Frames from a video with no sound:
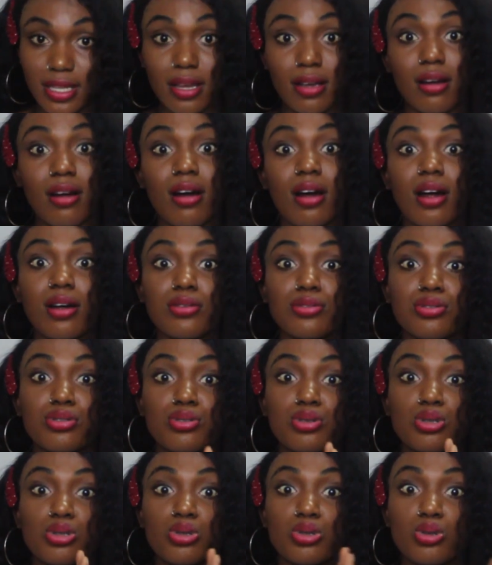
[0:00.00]
There are
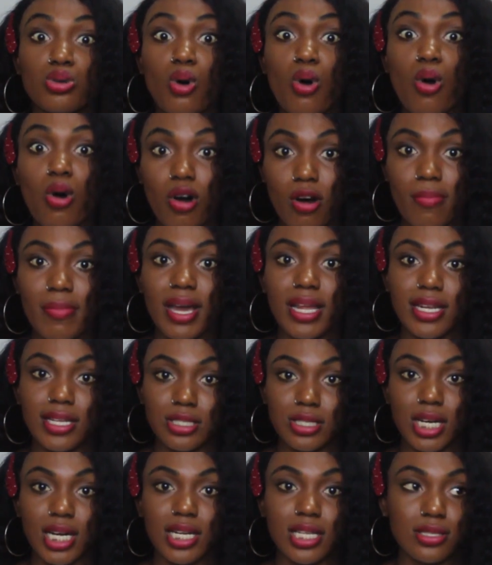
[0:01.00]
so many
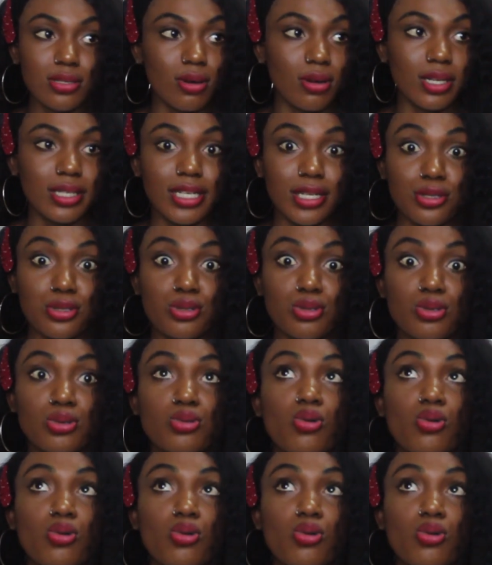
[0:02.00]
Chinese holidays.